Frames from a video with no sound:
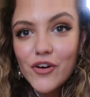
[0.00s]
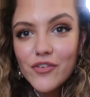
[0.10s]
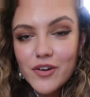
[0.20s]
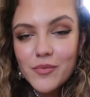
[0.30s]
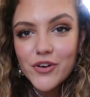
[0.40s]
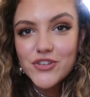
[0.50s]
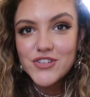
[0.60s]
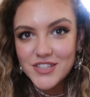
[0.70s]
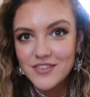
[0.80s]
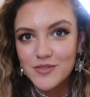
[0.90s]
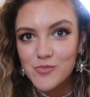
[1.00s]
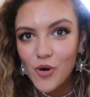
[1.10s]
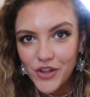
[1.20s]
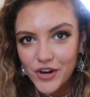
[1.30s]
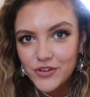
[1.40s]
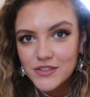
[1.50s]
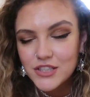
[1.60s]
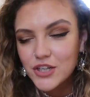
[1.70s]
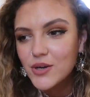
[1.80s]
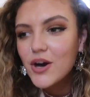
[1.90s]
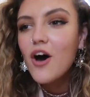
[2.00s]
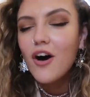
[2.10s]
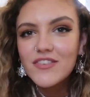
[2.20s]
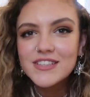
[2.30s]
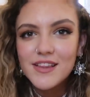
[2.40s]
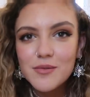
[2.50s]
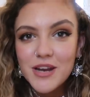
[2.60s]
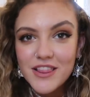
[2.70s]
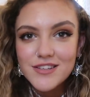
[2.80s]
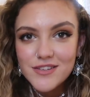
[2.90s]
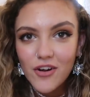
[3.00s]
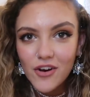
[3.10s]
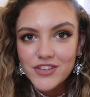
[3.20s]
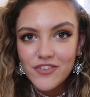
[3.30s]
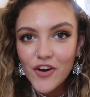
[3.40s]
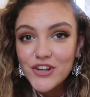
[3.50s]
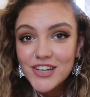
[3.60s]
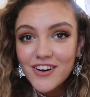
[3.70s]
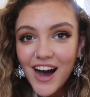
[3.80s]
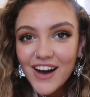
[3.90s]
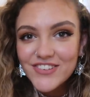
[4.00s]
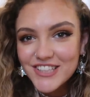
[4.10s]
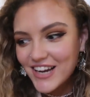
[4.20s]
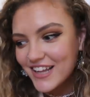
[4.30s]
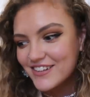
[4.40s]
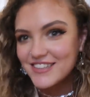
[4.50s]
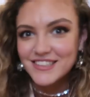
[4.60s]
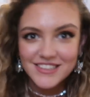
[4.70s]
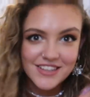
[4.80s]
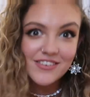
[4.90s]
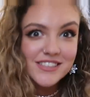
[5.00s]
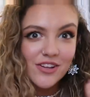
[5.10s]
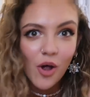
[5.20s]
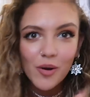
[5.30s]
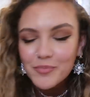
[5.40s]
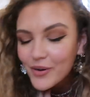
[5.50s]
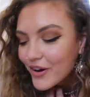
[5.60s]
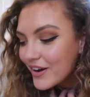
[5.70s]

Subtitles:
own film photos even more than I already do. Obviously, at the minute, there's not a lot to photograph, so like there is none. But